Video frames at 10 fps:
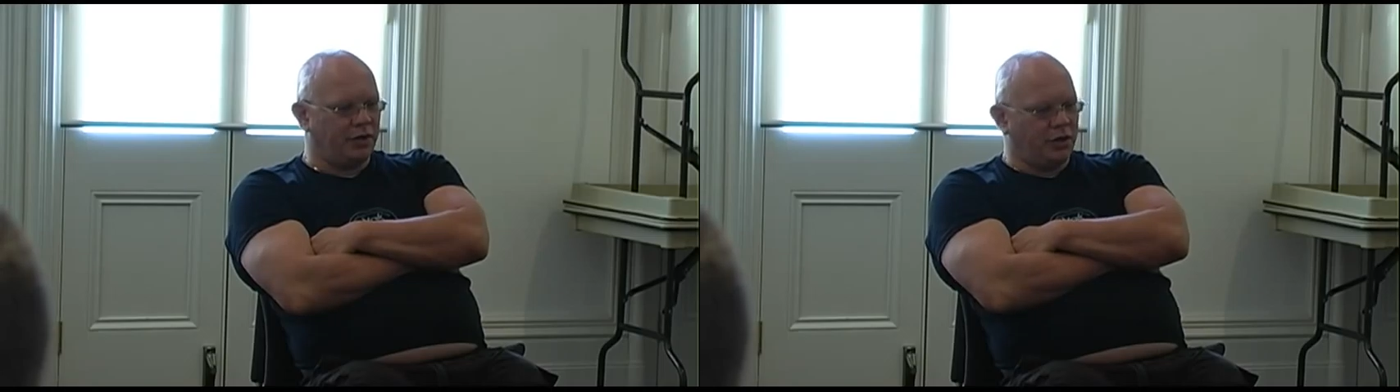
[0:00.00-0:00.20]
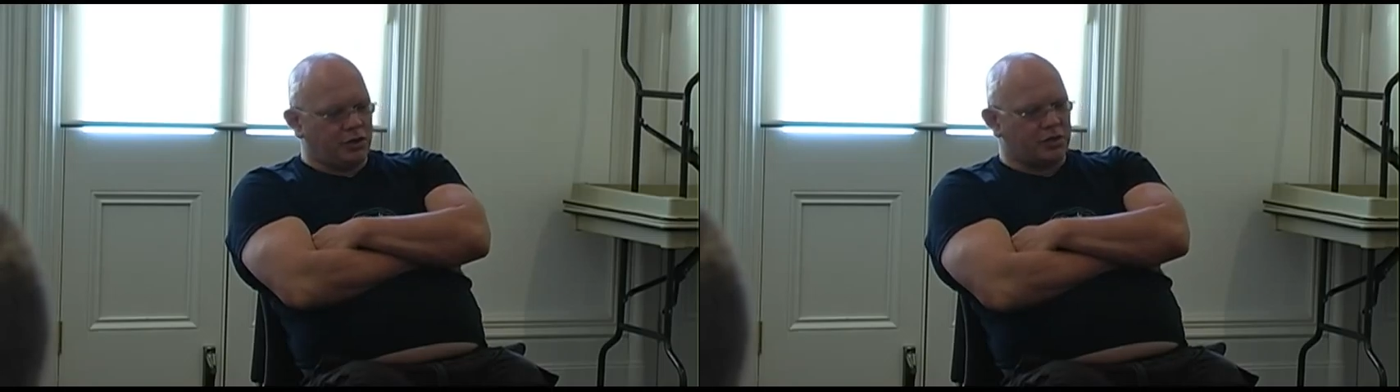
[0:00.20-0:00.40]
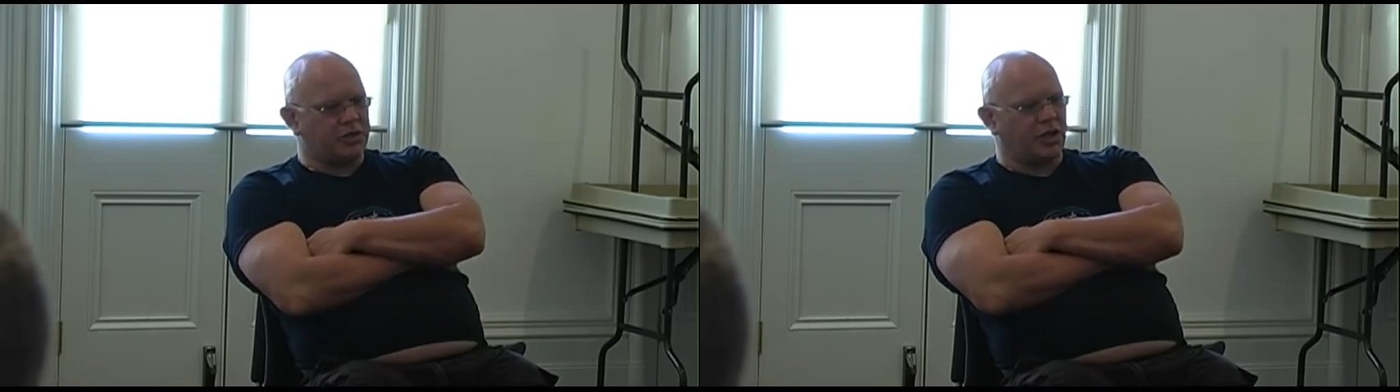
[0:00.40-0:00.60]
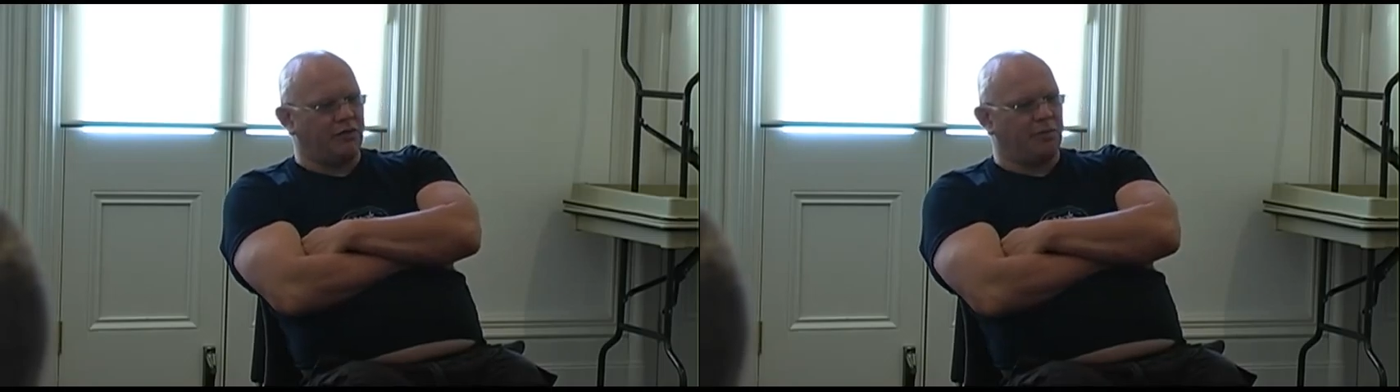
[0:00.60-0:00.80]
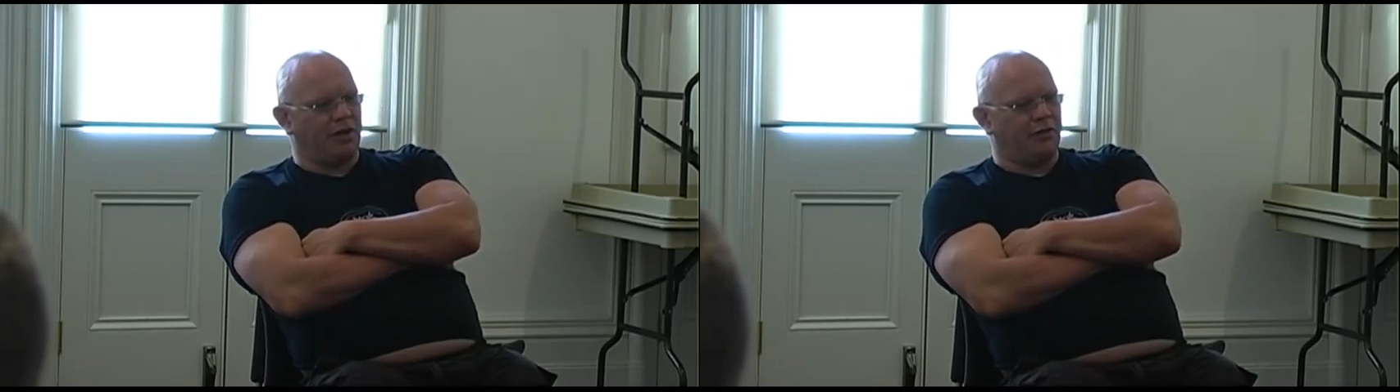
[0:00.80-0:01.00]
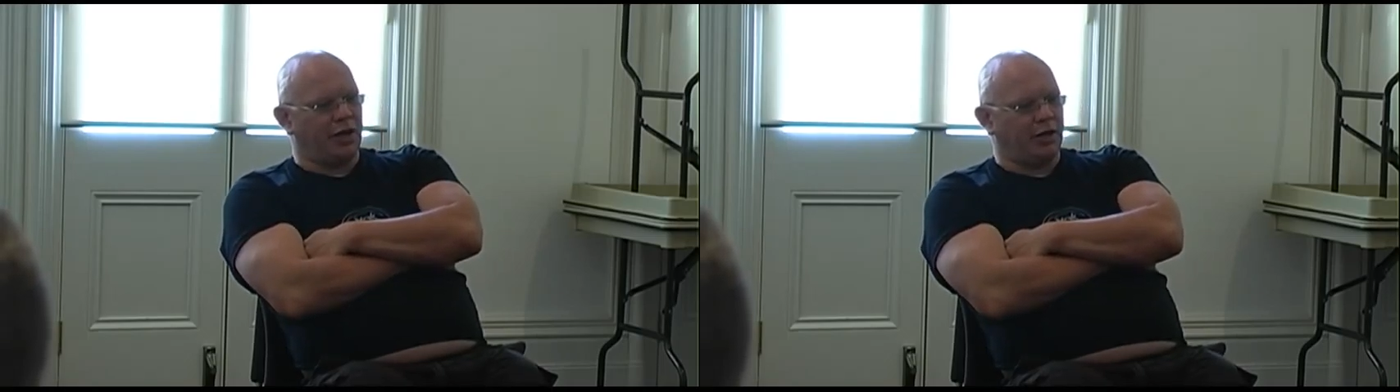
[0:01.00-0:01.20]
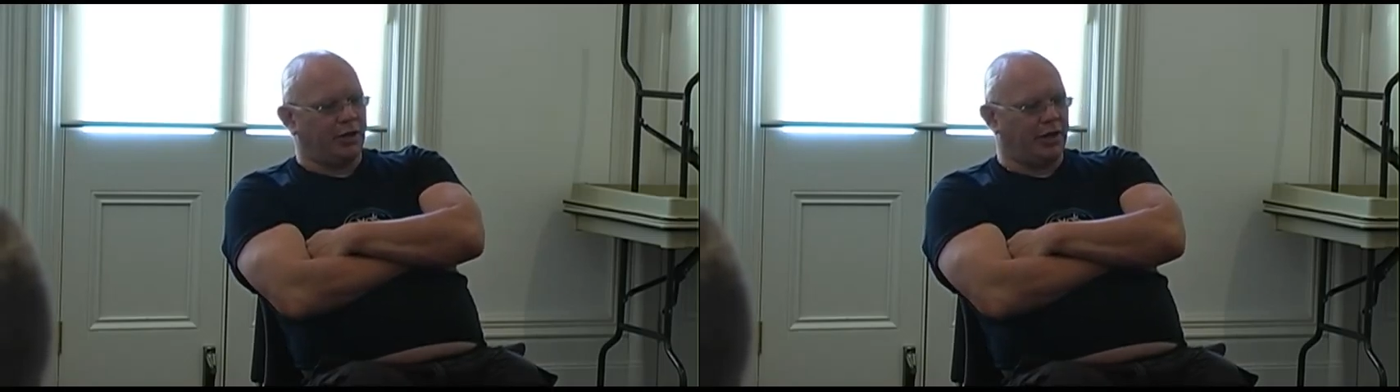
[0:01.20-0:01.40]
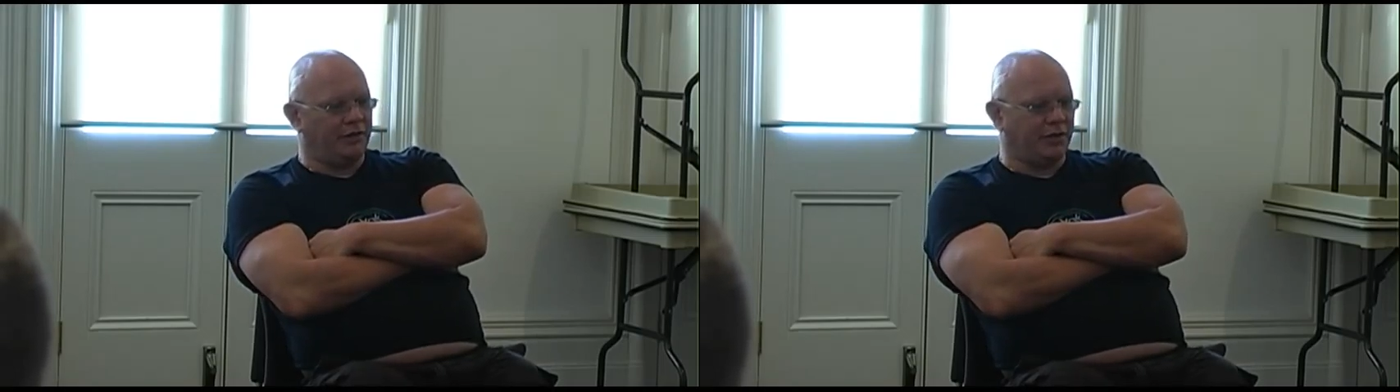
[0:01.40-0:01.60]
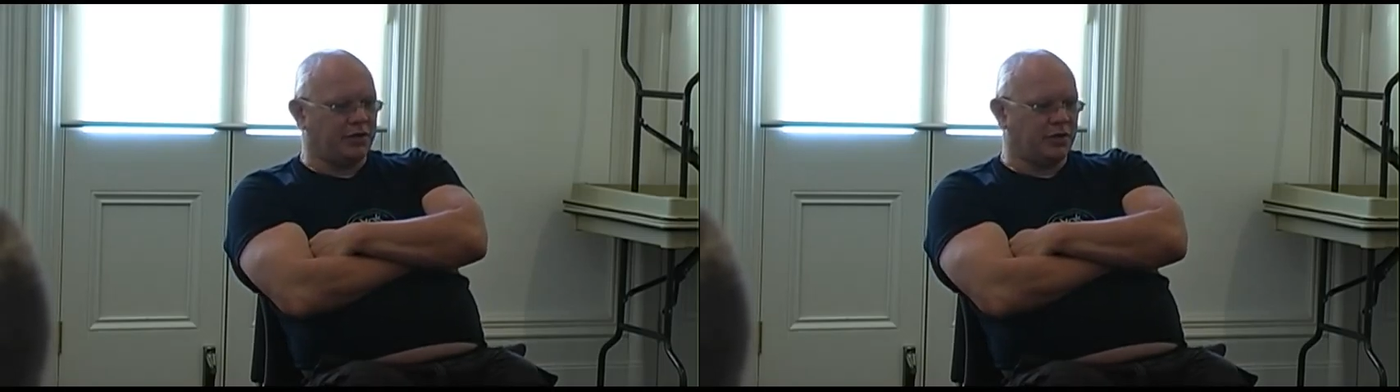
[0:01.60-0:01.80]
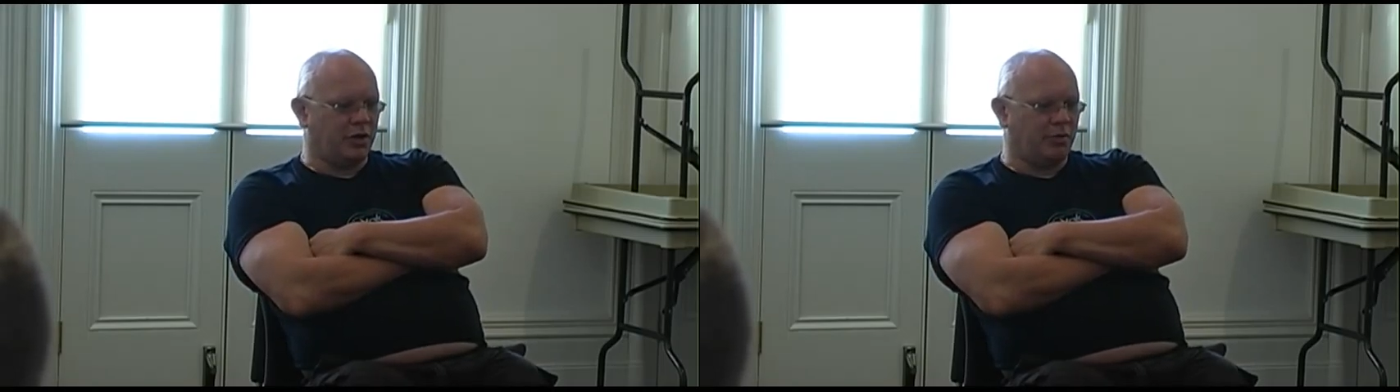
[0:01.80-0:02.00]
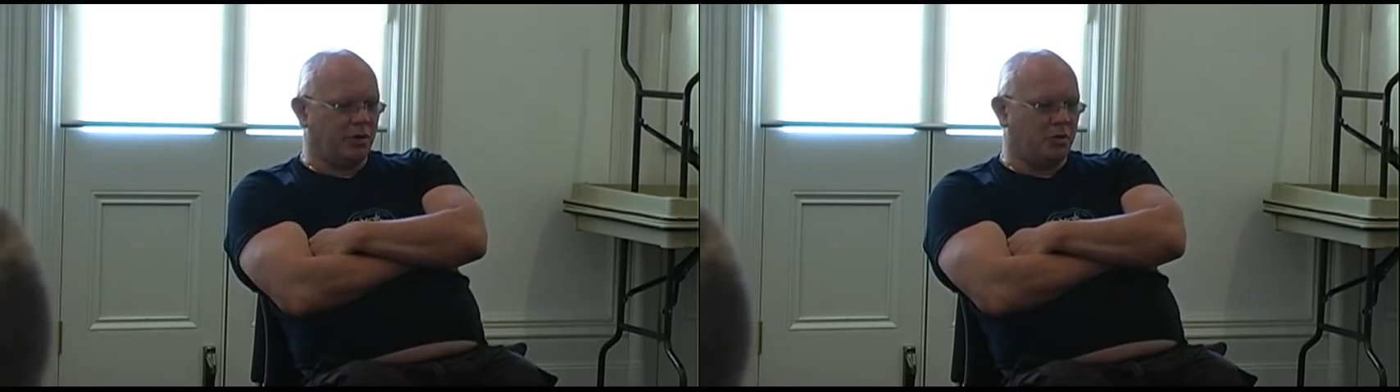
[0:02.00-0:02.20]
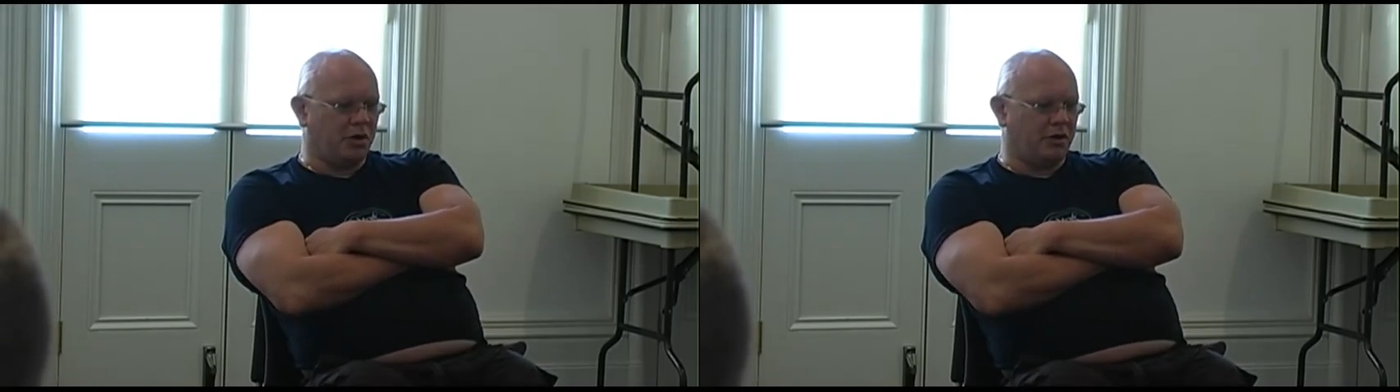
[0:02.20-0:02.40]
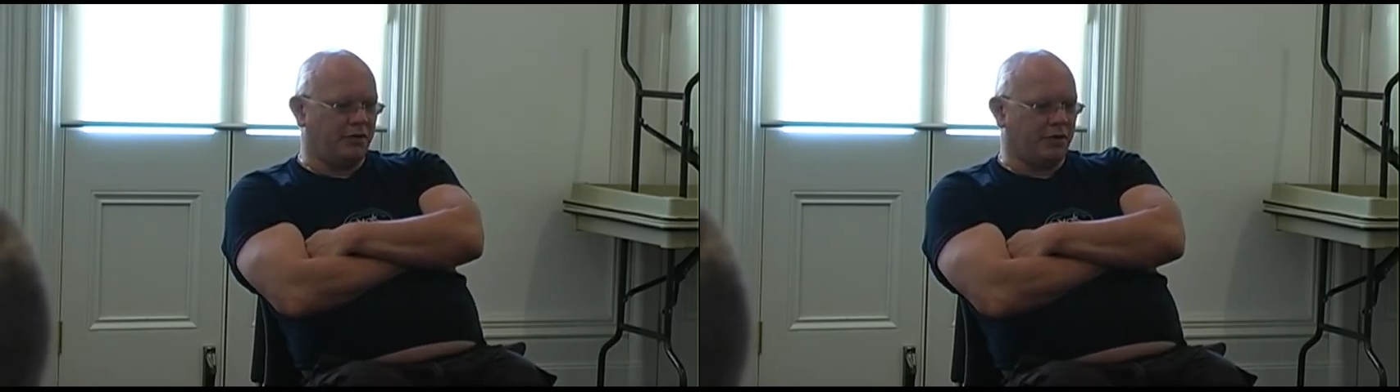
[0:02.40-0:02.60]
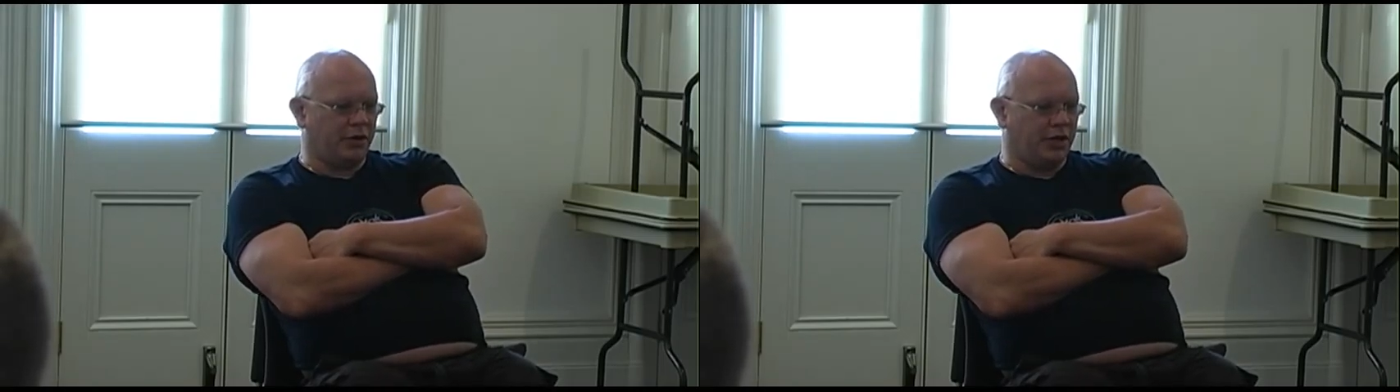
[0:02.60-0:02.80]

you yourself may have had a life that's all been wonderful,